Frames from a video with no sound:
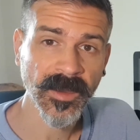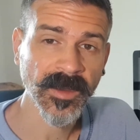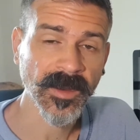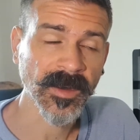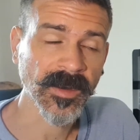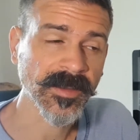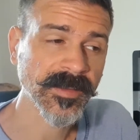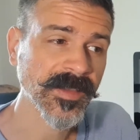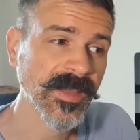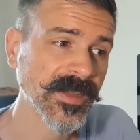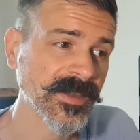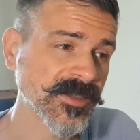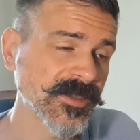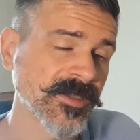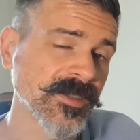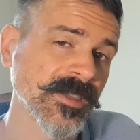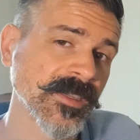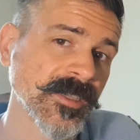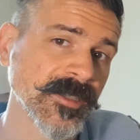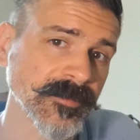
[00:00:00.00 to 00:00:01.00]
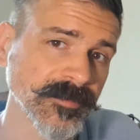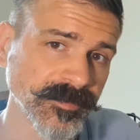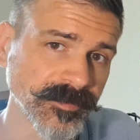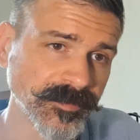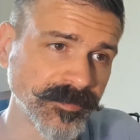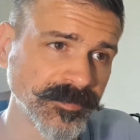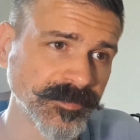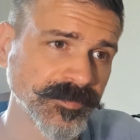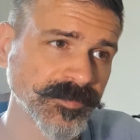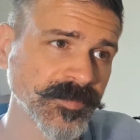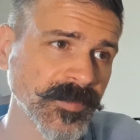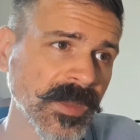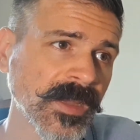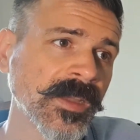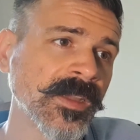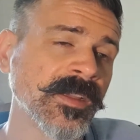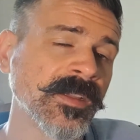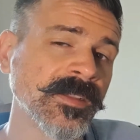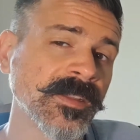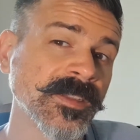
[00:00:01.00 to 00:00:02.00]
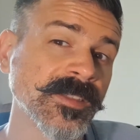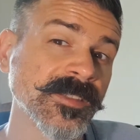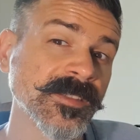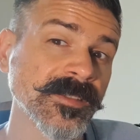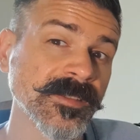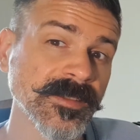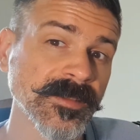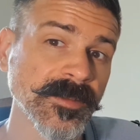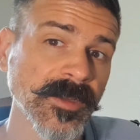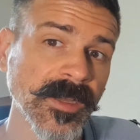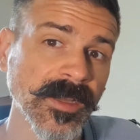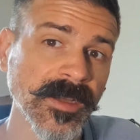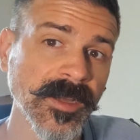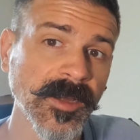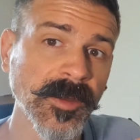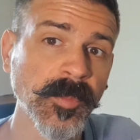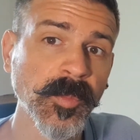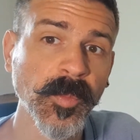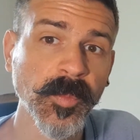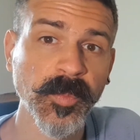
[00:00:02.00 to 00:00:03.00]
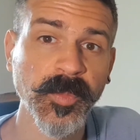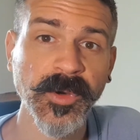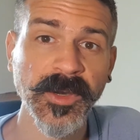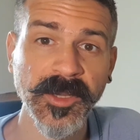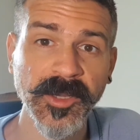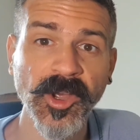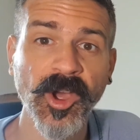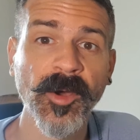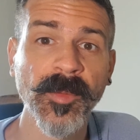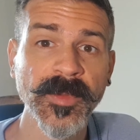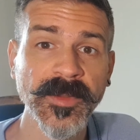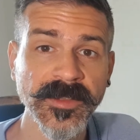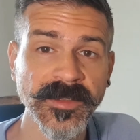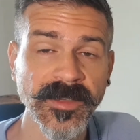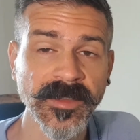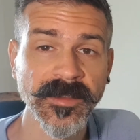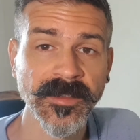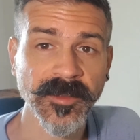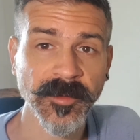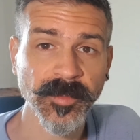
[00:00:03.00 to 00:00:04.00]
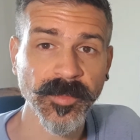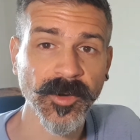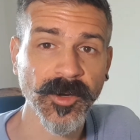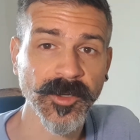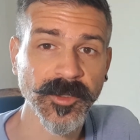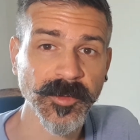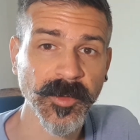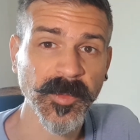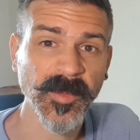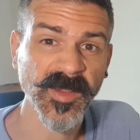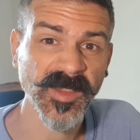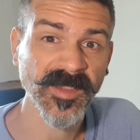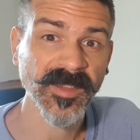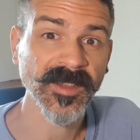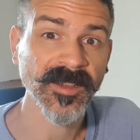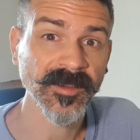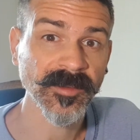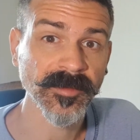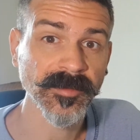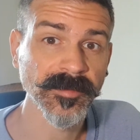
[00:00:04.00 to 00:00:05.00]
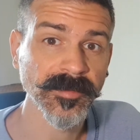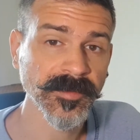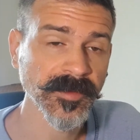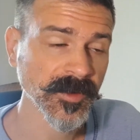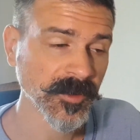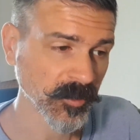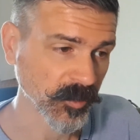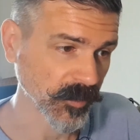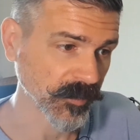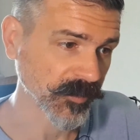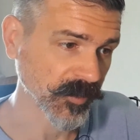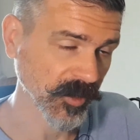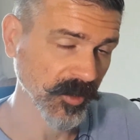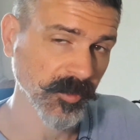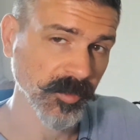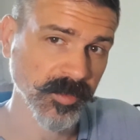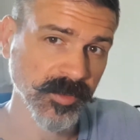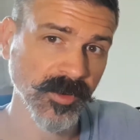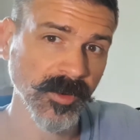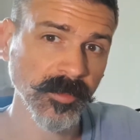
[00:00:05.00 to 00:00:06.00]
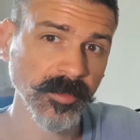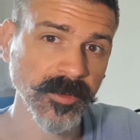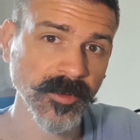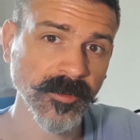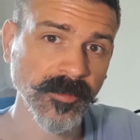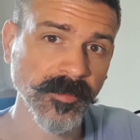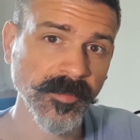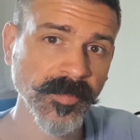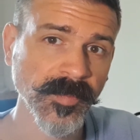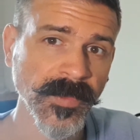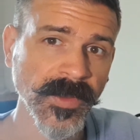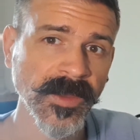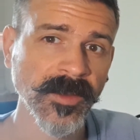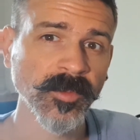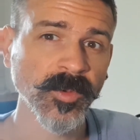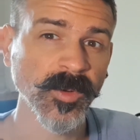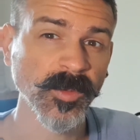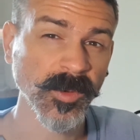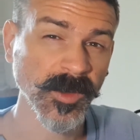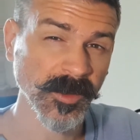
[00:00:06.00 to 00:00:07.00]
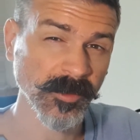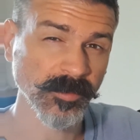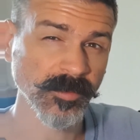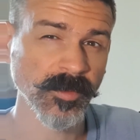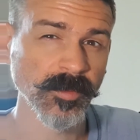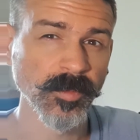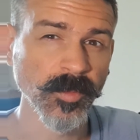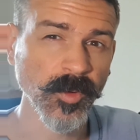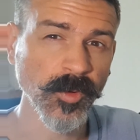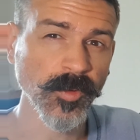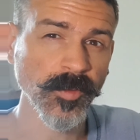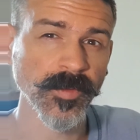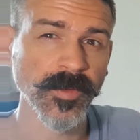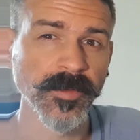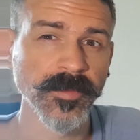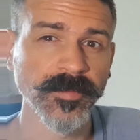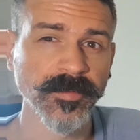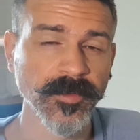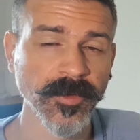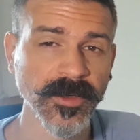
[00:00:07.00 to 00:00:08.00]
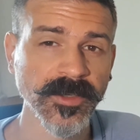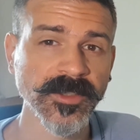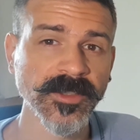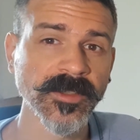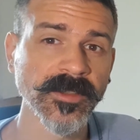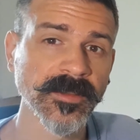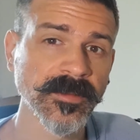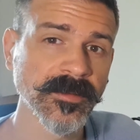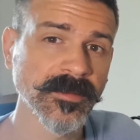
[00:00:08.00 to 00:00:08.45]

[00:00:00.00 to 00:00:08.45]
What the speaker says: I think that's that's a pretty common sense approach when we think of we've got a problem, we want to remove the friction